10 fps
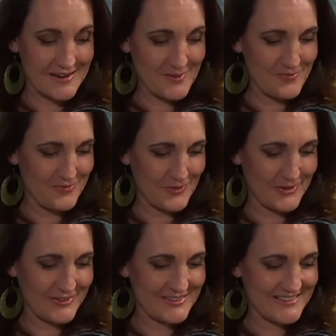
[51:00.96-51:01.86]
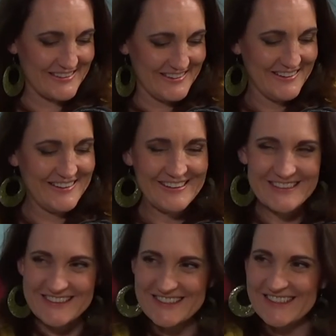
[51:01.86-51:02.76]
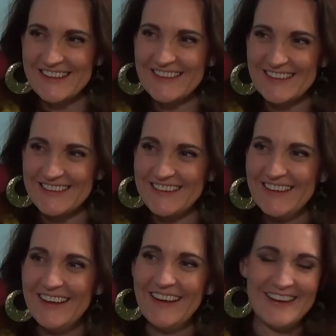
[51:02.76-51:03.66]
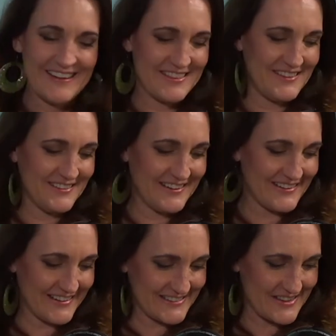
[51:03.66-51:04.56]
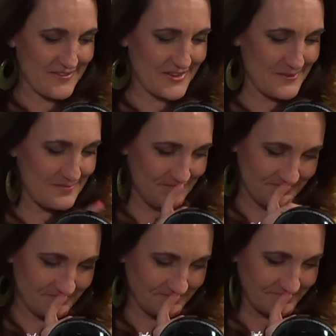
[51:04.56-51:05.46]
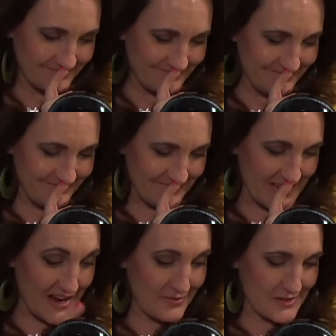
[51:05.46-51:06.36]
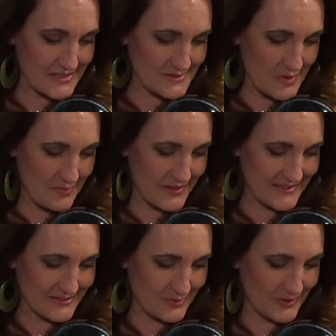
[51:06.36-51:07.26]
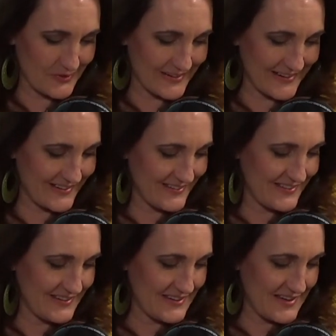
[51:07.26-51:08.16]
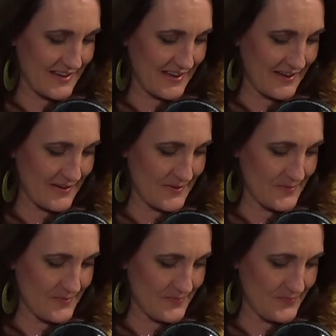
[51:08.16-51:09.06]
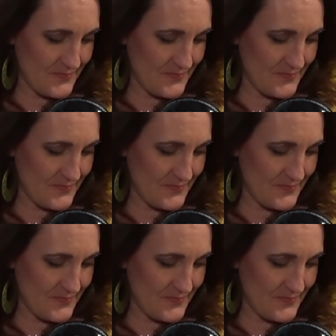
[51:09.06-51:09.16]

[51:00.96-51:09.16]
that up for you to to see the the lyrics of it. I've lost my place real quick. Um,